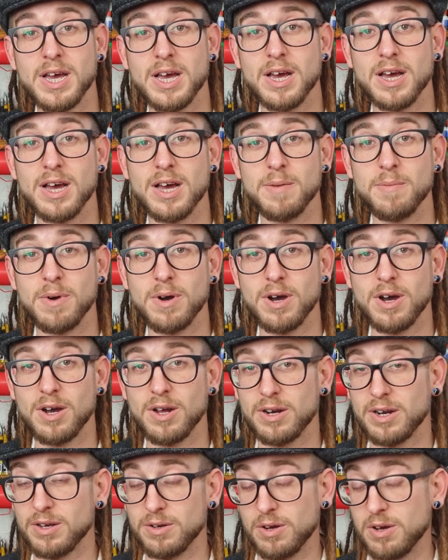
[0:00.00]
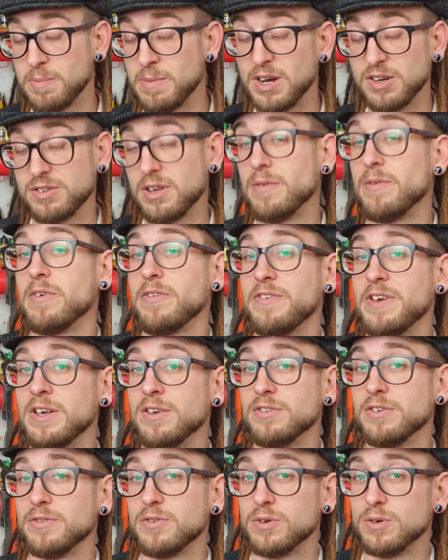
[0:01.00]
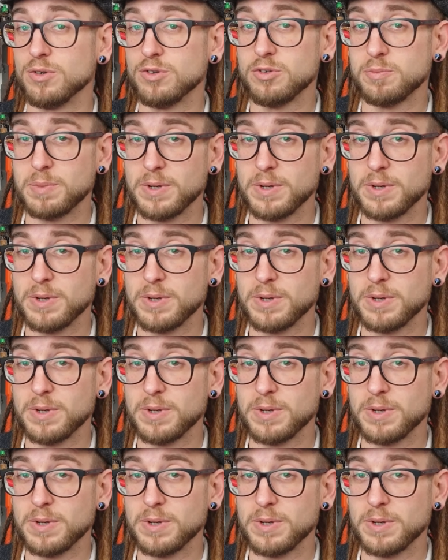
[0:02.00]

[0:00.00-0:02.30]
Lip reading: Amongst other things, of course,